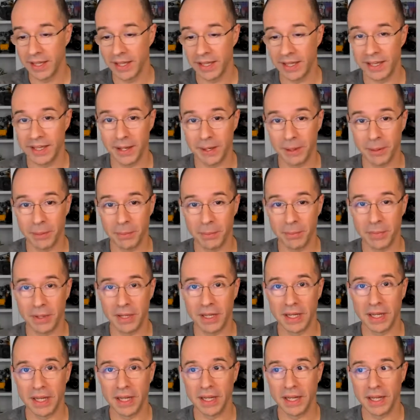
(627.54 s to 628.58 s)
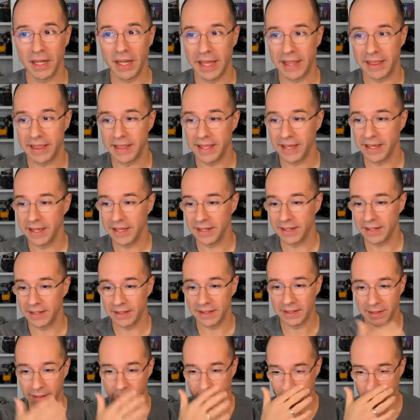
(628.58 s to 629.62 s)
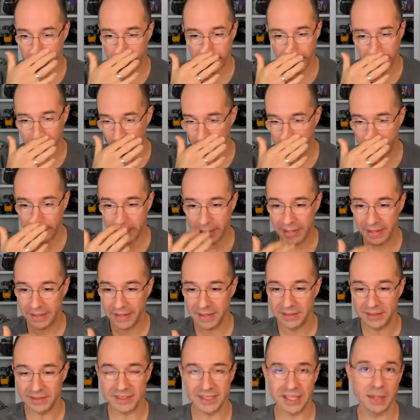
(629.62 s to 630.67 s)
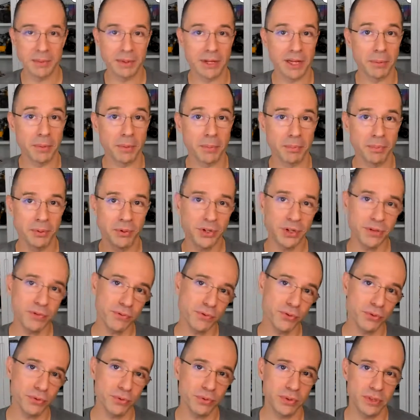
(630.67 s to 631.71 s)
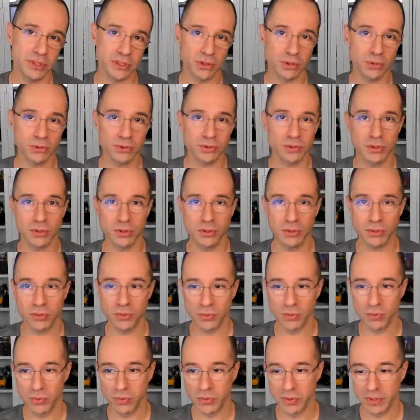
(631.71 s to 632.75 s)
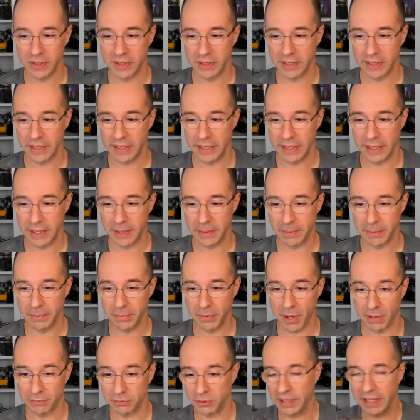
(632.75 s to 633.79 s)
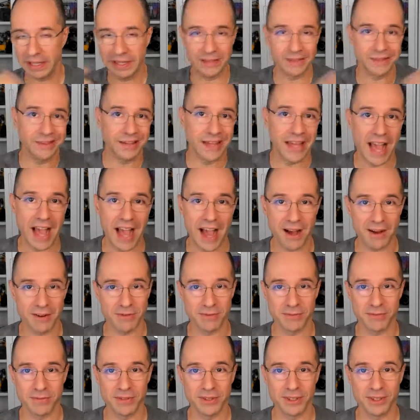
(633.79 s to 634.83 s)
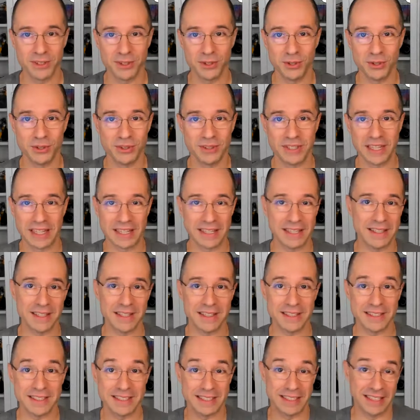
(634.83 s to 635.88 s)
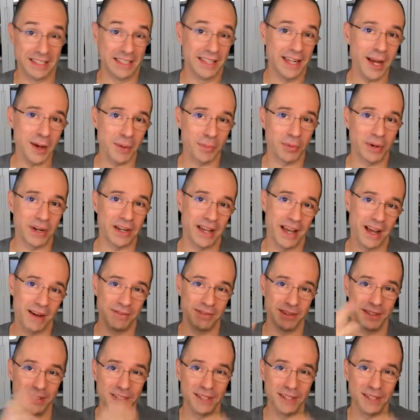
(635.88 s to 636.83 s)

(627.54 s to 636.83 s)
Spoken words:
And then setting up a preview is also, you have to like have your set it up, right? Have